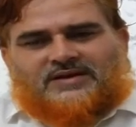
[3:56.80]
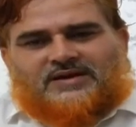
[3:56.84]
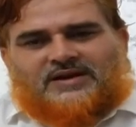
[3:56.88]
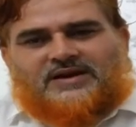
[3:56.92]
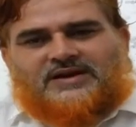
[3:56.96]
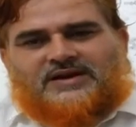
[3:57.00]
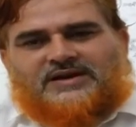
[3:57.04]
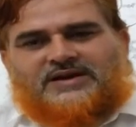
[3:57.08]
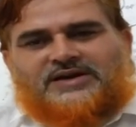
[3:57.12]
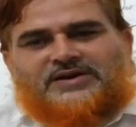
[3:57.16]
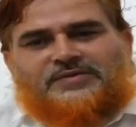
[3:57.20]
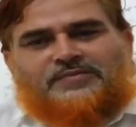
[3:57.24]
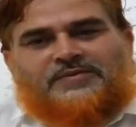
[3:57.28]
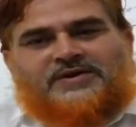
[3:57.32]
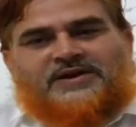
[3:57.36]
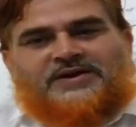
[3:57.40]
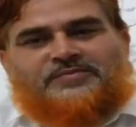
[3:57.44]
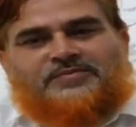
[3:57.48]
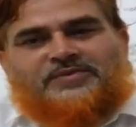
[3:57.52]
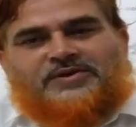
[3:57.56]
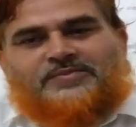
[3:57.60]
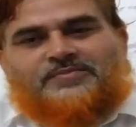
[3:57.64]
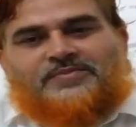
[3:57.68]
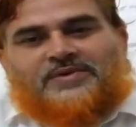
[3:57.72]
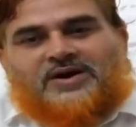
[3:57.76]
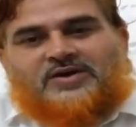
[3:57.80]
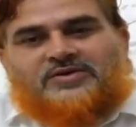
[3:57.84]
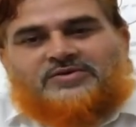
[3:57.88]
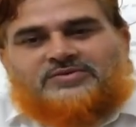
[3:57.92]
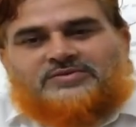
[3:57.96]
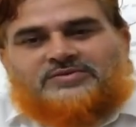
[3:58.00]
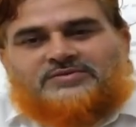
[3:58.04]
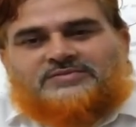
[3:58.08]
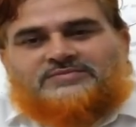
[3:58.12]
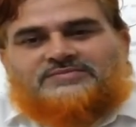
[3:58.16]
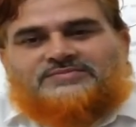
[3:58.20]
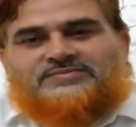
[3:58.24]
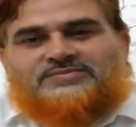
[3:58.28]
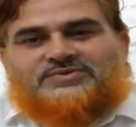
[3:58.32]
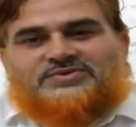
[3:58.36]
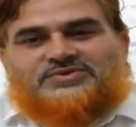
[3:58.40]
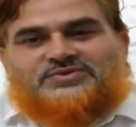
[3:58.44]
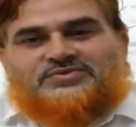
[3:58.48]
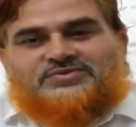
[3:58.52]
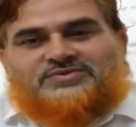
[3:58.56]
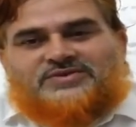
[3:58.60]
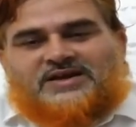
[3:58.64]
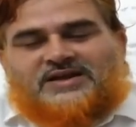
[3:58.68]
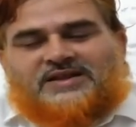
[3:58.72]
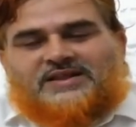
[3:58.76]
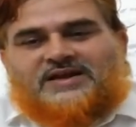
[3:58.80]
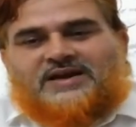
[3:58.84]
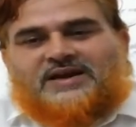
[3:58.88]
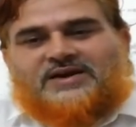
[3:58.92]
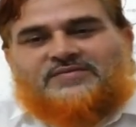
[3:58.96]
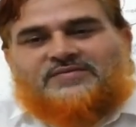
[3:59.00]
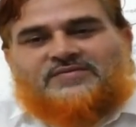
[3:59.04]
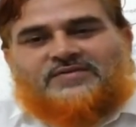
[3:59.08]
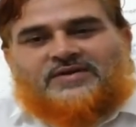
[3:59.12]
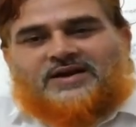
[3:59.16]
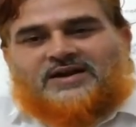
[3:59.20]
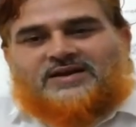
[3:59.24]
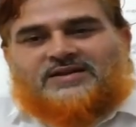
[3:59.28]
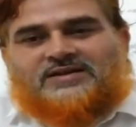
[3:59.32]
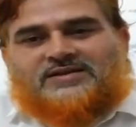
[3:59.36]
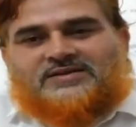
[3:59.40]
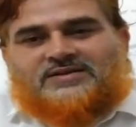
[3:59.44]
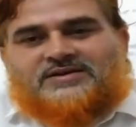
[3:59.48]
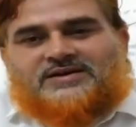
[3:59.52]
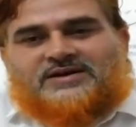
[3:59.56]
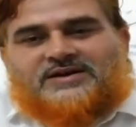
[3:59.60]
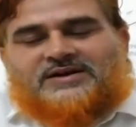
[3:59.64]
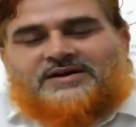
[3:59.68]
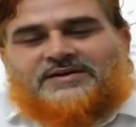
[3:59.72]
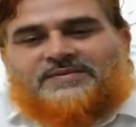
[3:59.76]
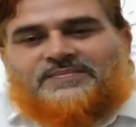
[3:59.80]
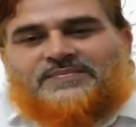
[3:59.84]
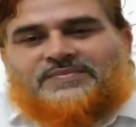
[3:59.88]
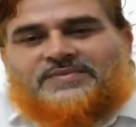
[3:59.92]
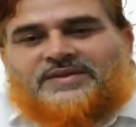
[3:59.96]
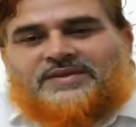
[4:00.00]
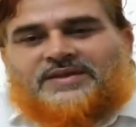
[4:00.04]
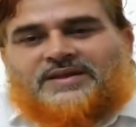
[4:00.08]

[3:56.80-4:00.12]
And it made me proud to say that we are the third